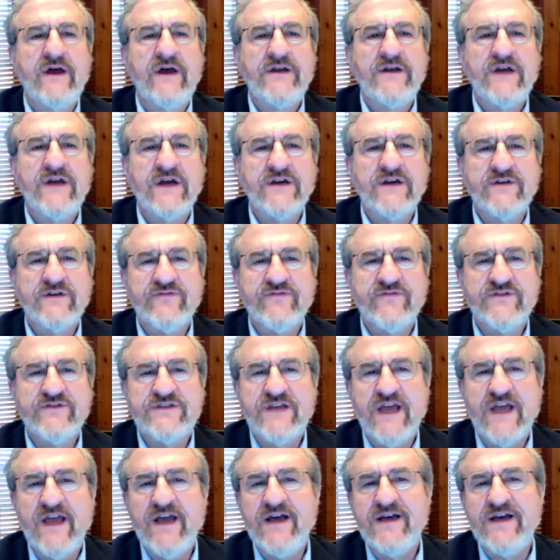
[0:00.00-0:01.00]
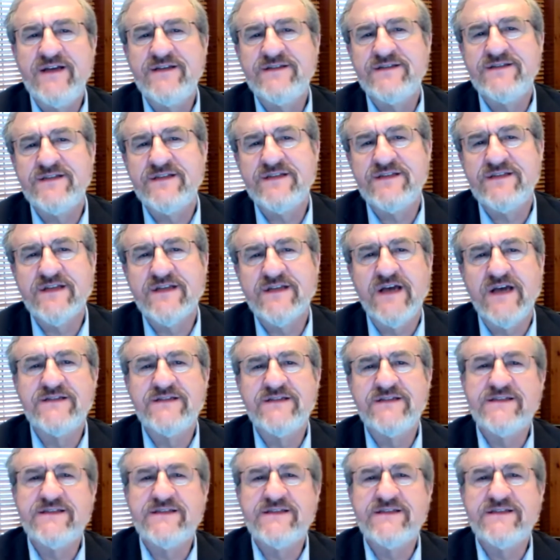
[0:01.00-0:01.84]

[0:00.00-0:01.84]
Dr. Faseha has discussed